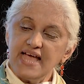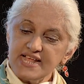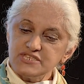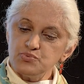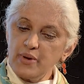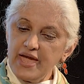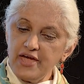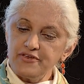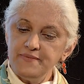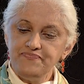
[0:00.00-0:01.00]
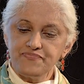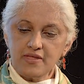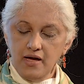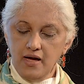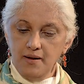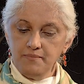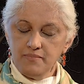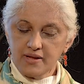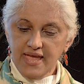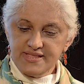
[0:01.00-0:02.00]
that's where,
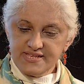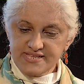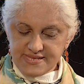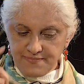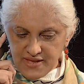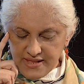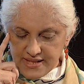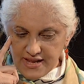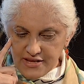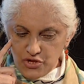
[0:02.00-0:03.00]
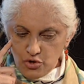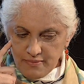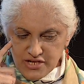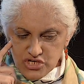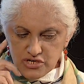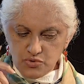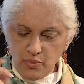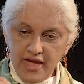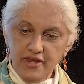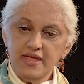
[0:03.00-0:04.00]
again, this is something that you mentioned,
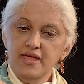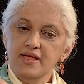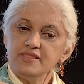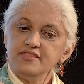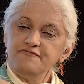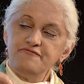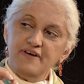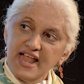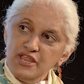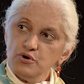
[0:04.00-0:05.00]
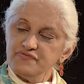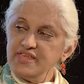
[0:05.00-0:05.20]
where the value of